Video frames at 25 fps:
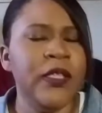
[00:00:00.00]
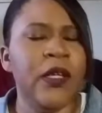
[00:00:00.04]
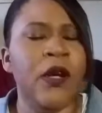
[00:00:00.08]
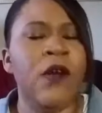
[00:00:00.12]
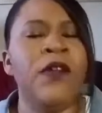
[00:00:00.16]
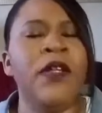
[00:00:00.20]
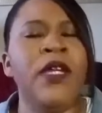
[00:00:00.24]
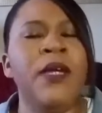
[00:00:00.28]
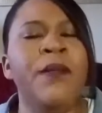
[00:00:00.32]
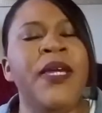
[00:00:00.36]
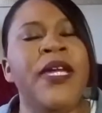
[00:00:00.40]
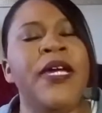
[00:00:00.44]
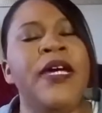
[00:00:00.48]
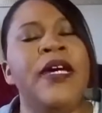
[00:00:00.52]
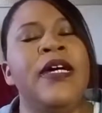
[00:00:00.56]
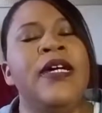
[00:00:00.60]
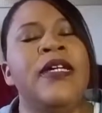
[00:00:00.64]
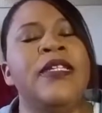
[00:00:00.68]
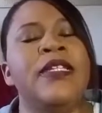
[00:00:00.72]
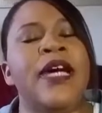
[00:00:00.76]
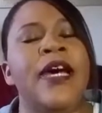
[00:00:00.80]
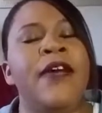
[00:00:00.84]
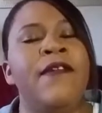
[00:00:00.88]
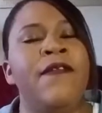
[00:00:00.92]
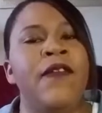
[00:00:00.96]
only
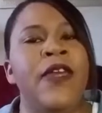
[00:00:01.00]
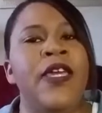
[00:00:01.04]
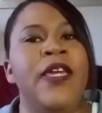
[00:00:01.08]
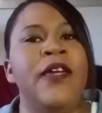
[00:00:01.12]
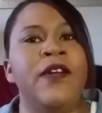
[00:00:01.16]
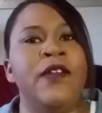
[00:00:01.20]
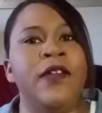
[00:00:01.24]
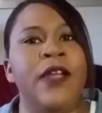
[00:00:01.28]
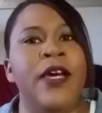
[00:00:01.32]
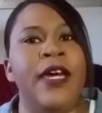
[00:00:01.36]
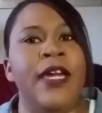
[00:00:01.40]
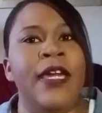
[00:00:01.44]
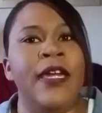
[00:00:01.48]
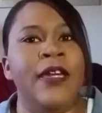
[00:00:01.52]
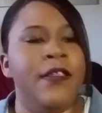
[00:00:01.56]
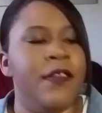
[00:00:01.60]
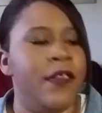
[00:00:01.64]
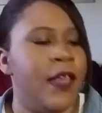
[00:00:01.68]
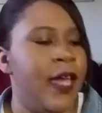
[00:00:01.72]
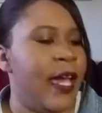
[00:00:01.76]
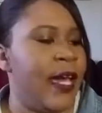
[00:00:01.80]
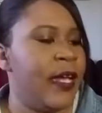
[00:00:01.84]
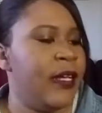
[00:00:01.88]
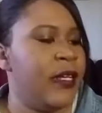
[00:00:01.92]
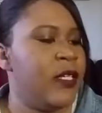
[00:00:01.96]
because I feel like
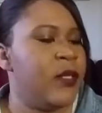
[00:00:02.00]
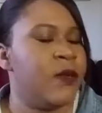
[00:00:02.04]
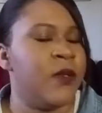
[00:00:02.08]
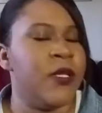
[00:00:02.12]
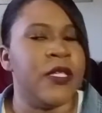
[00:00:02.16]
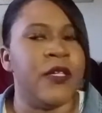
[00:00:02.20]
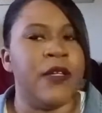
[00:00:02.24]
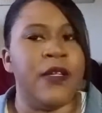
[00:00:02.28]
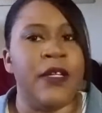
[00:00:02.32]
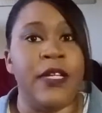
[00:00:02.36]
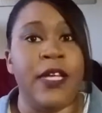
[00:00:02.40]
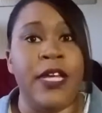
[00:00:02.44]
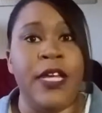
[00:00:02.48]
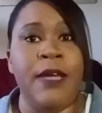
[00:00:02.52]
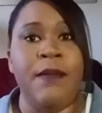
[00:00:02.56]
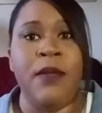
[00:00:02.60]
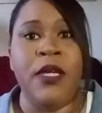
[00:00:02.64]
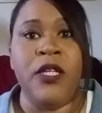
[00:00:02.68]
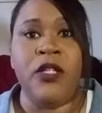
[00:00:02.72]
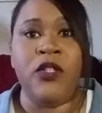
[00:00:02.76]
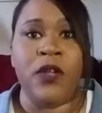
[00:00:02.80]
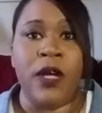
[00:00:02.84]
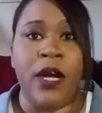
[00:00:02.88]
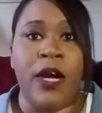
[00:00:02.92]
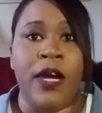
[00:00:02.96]
that is what's going to keep
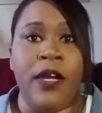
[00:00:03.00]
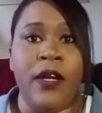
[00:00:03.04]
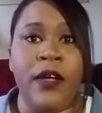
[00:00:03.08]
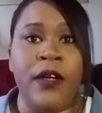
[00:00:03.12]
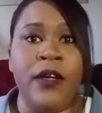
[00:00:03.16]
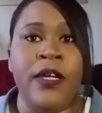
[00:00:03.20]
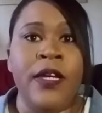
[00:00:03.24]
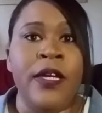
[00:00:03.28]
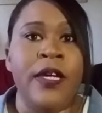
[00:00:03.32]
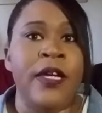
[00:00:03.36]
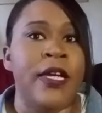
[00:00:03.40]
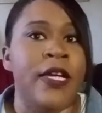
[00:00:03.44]
me drier.